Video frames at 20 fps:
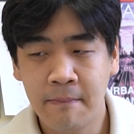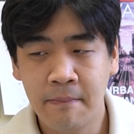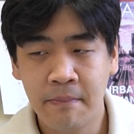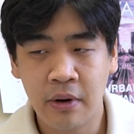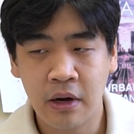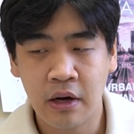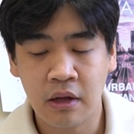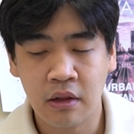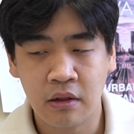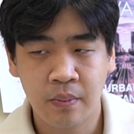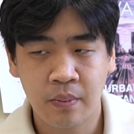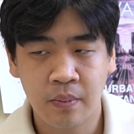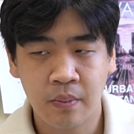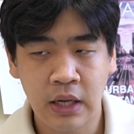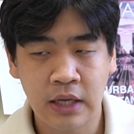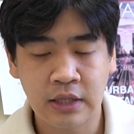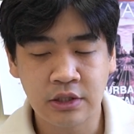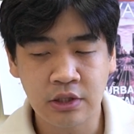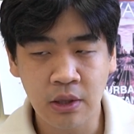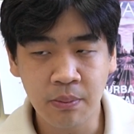But
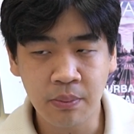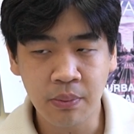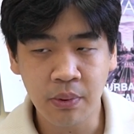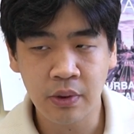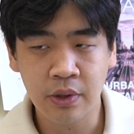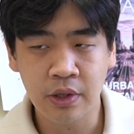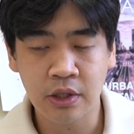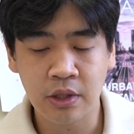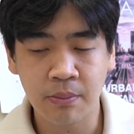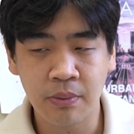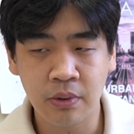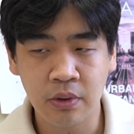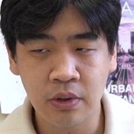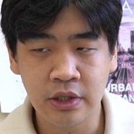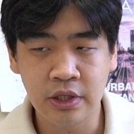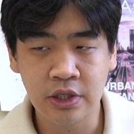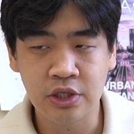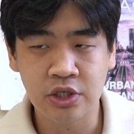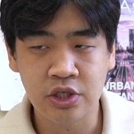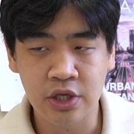at some point the
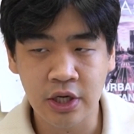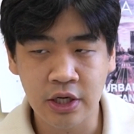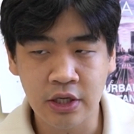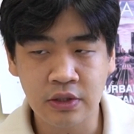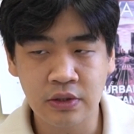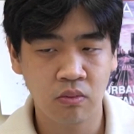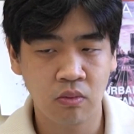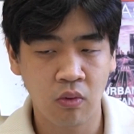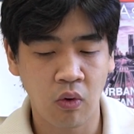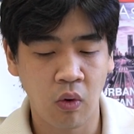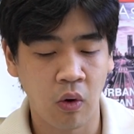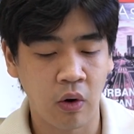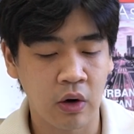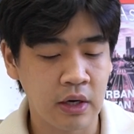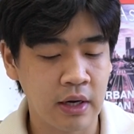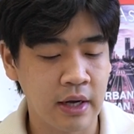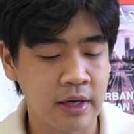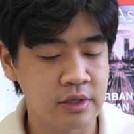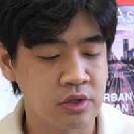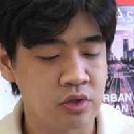police did
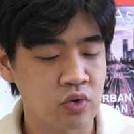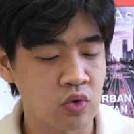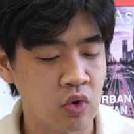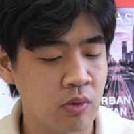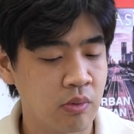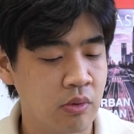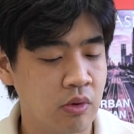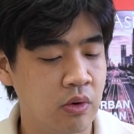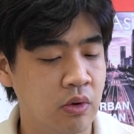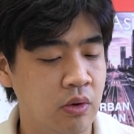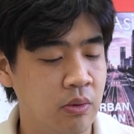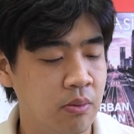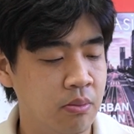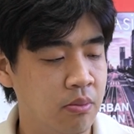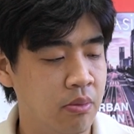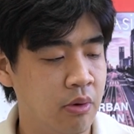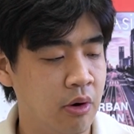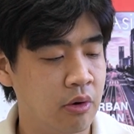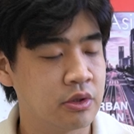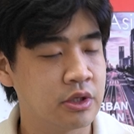organize a normal
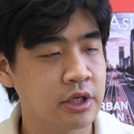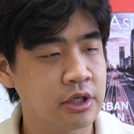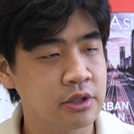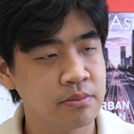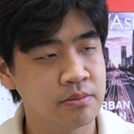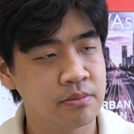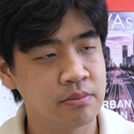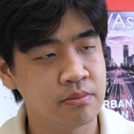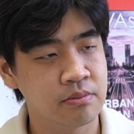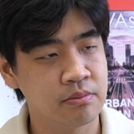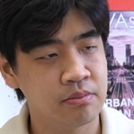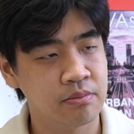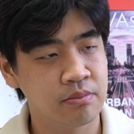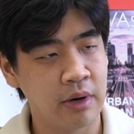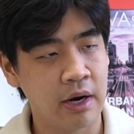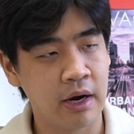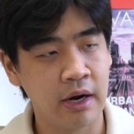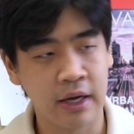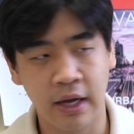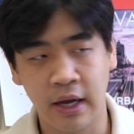protest
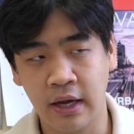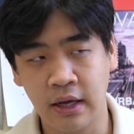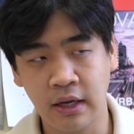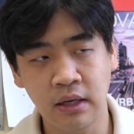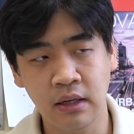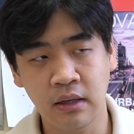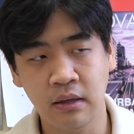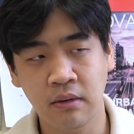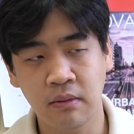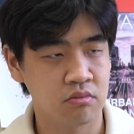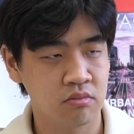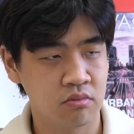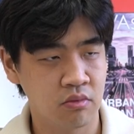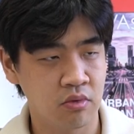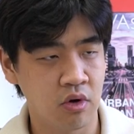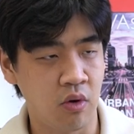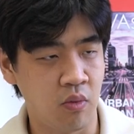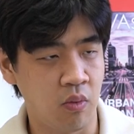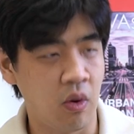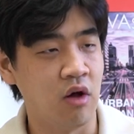barricade,
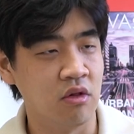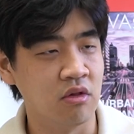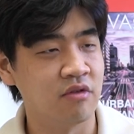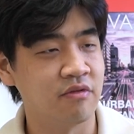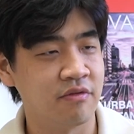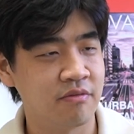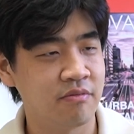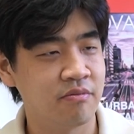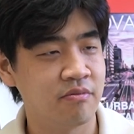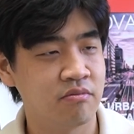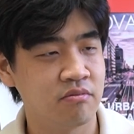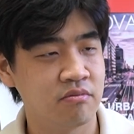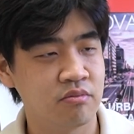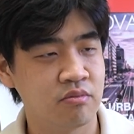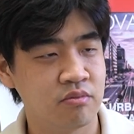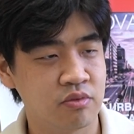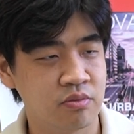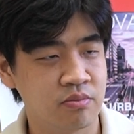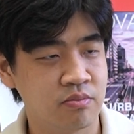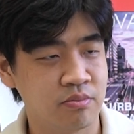a wall of
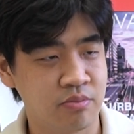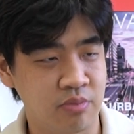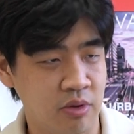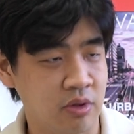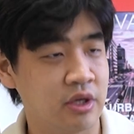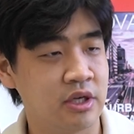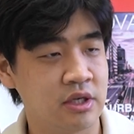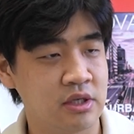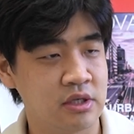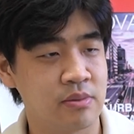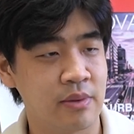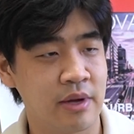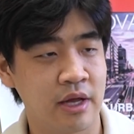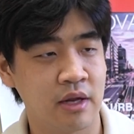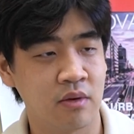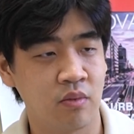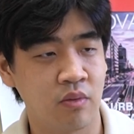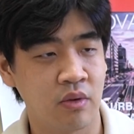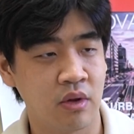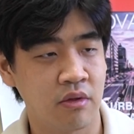
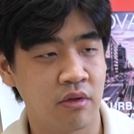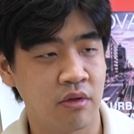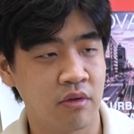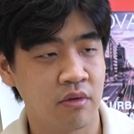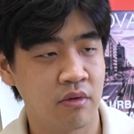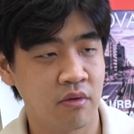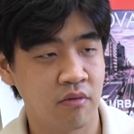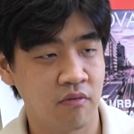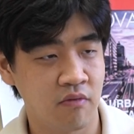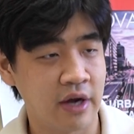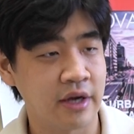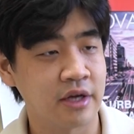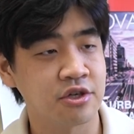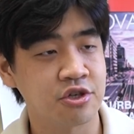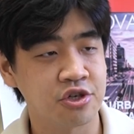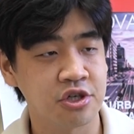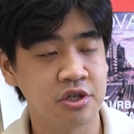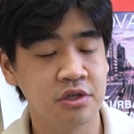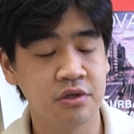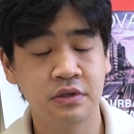policemen with riot
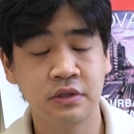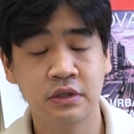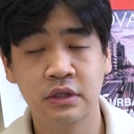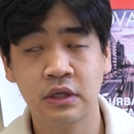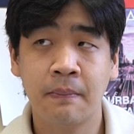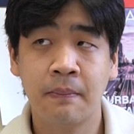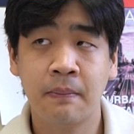shields.